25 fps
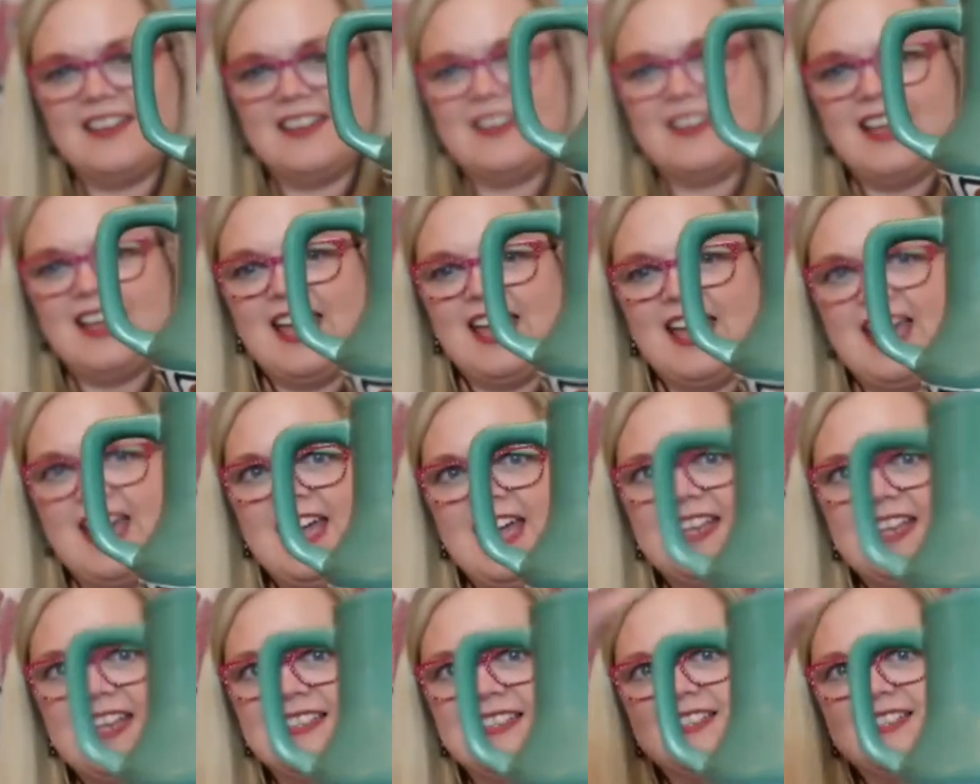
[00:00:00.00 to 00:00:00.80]

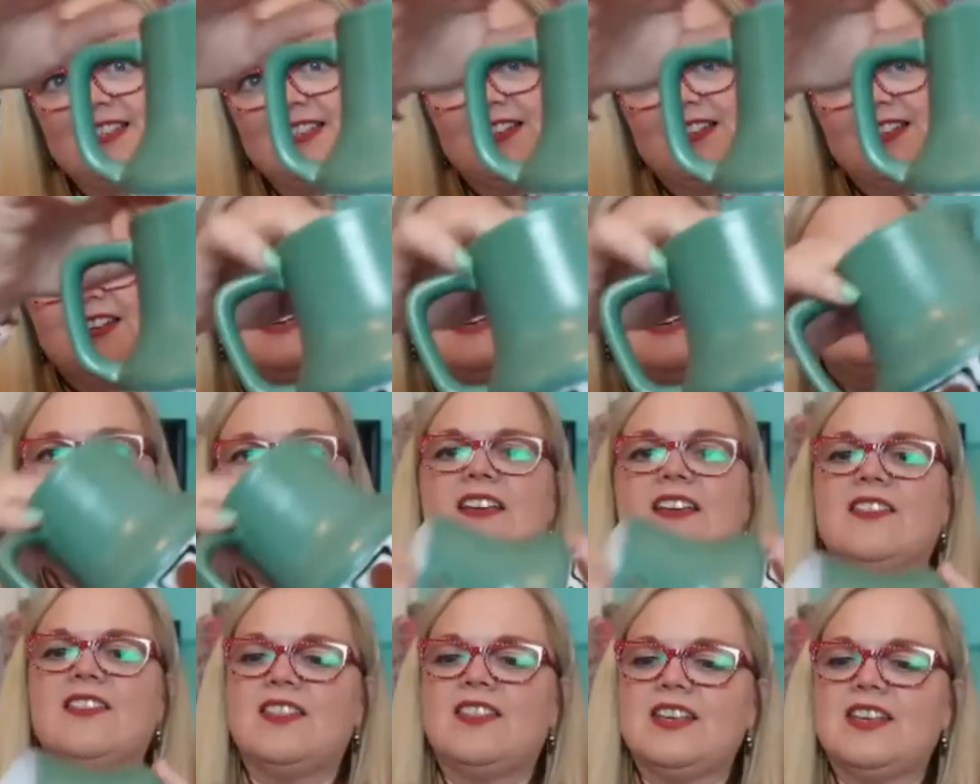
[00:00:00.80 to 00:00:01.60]
8,
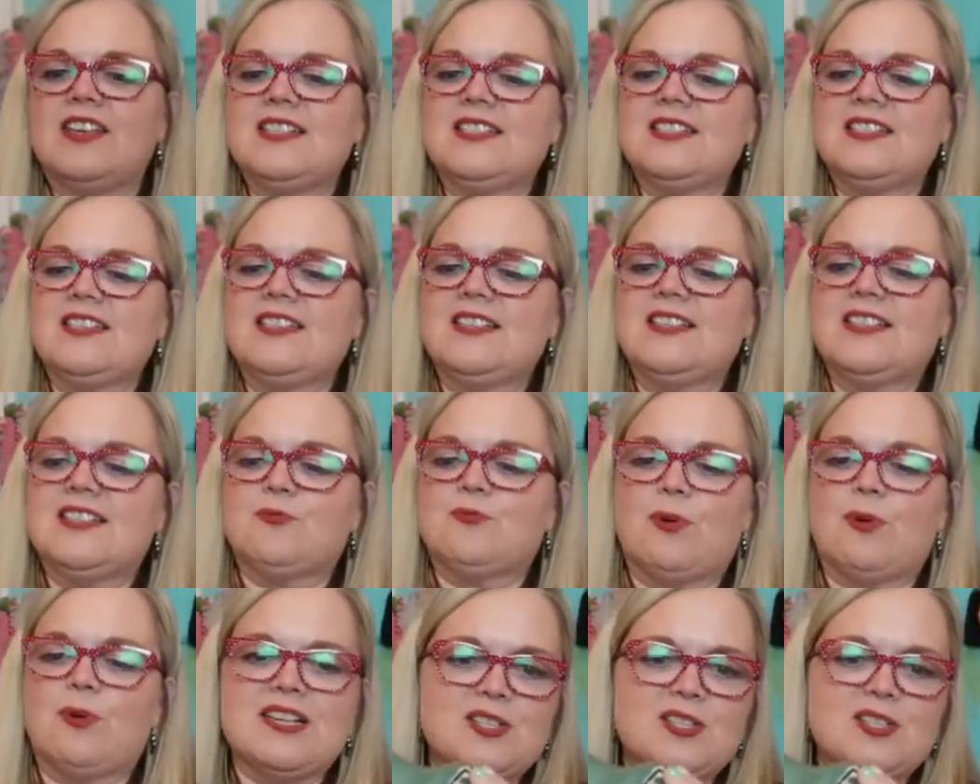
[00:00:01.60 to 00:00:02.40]
this is
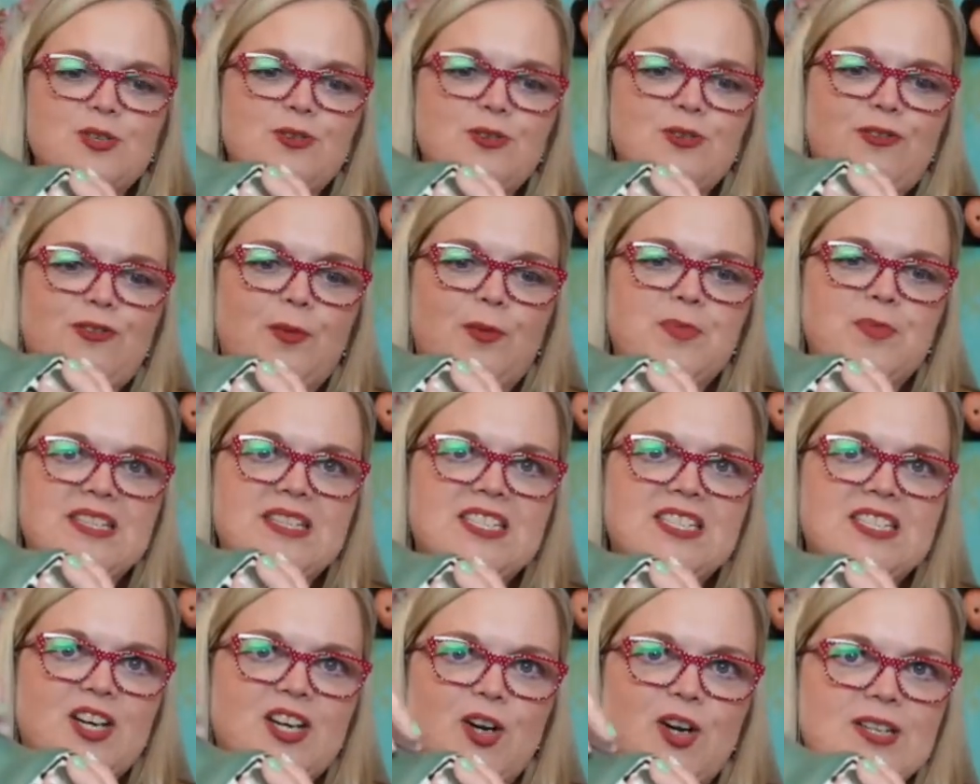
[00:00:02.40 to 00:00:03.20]
residue from the
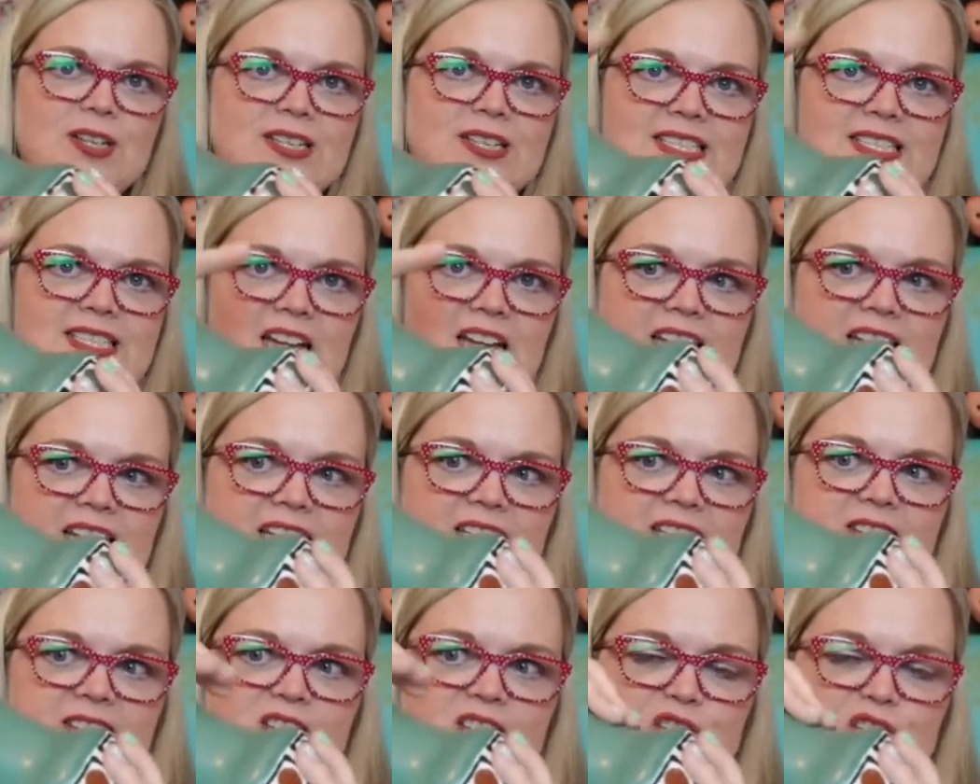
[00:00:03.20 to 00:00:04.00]
sticker. It's not a
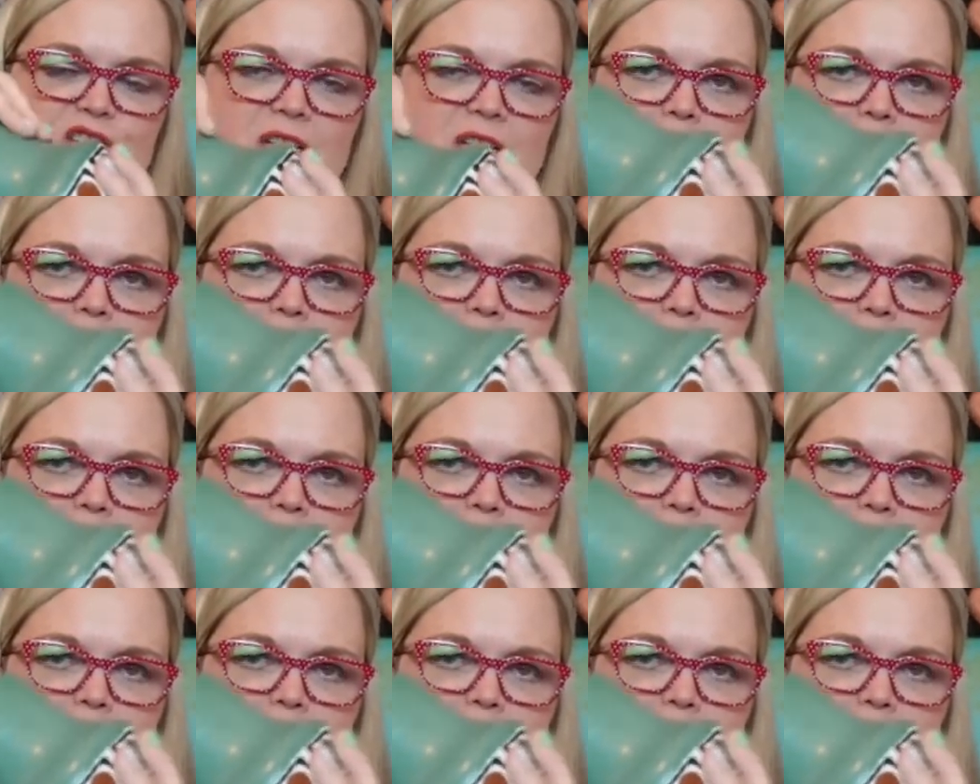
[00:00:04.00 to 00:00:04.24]
chip.